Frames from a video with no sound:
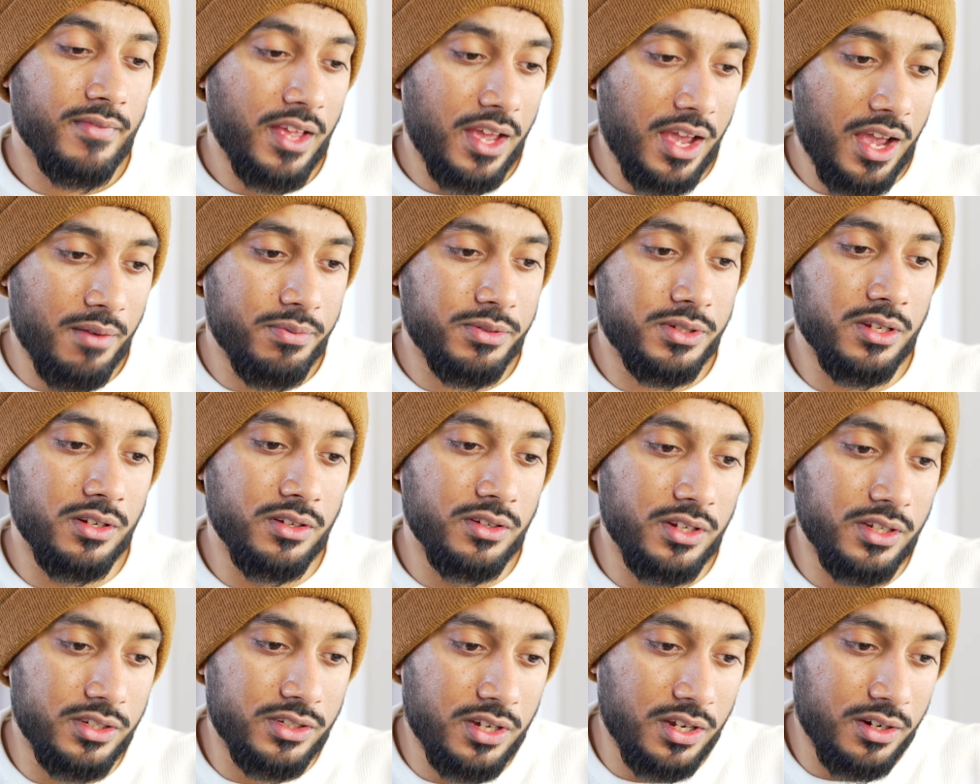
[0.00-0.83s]

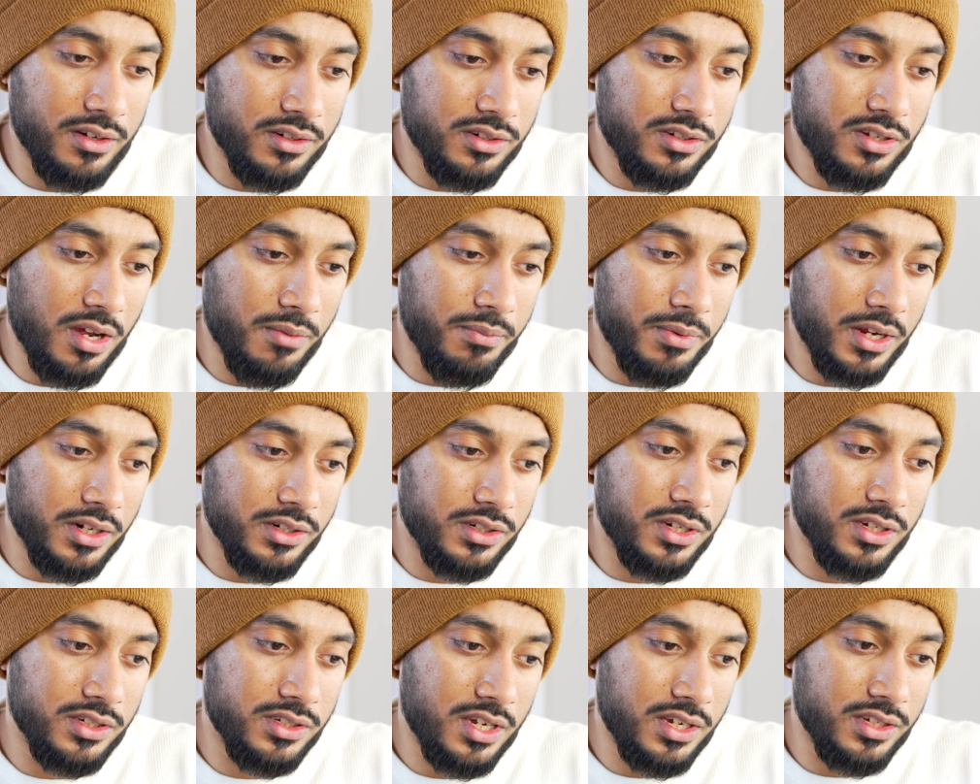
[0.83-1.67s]
Absolutely top
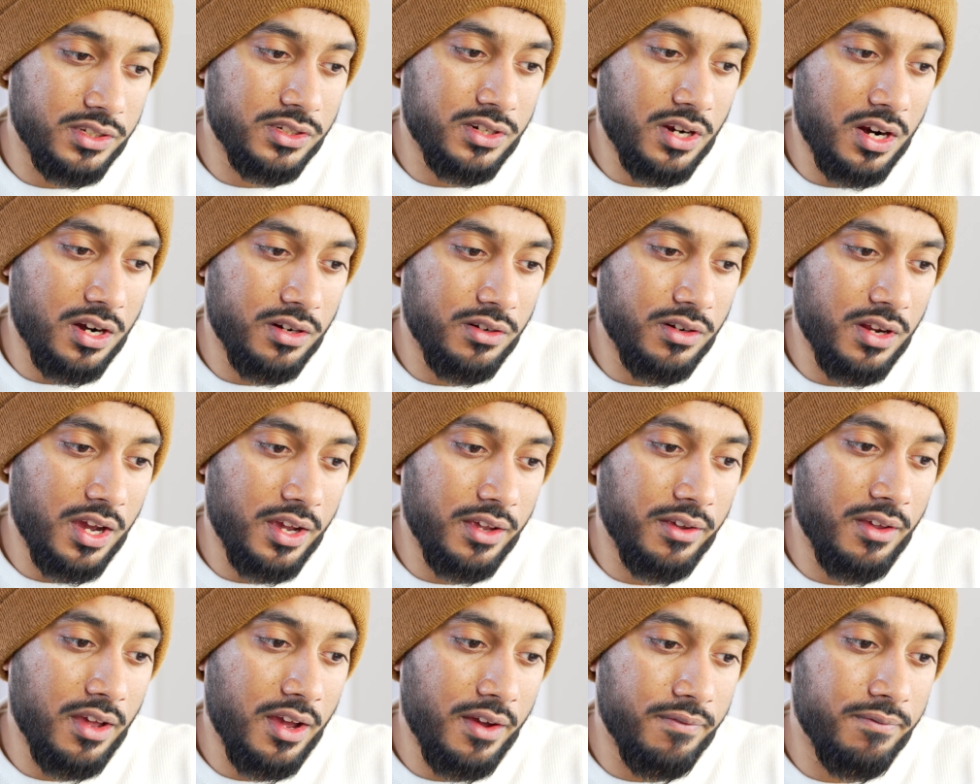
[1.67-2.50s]
notch, because
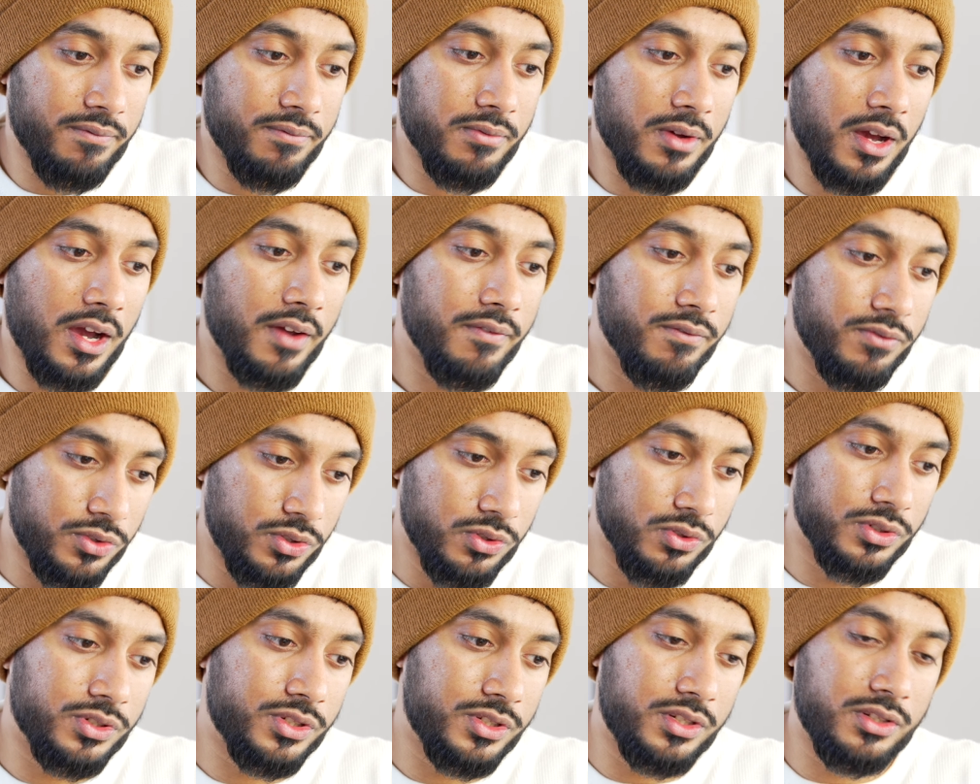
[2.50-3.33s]
I've
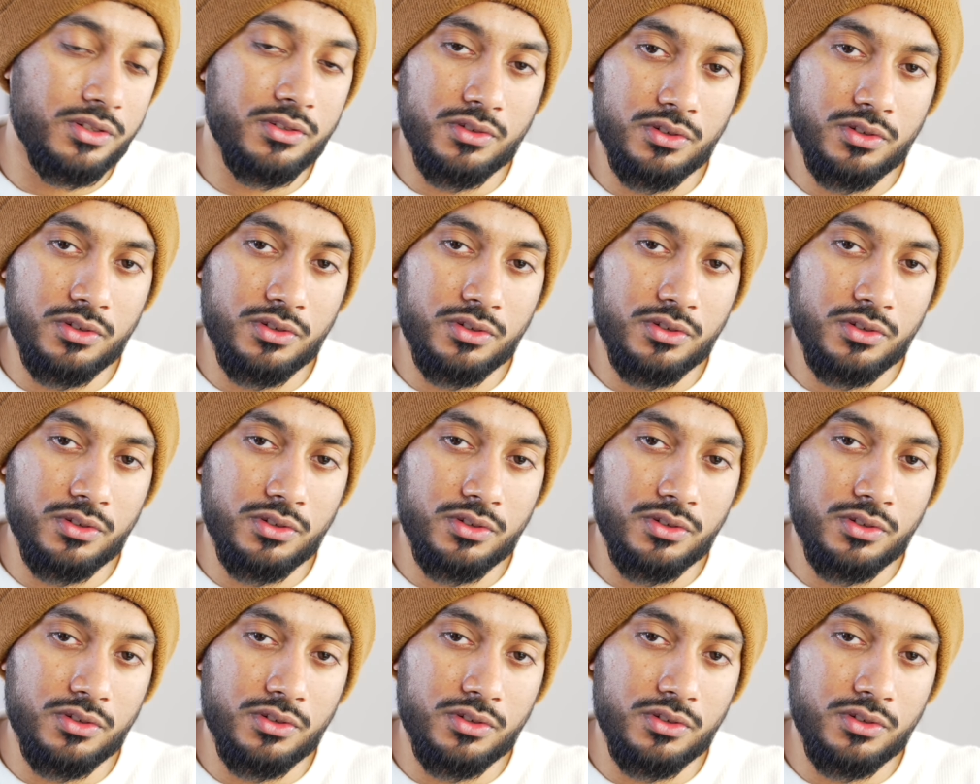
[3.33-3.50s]
used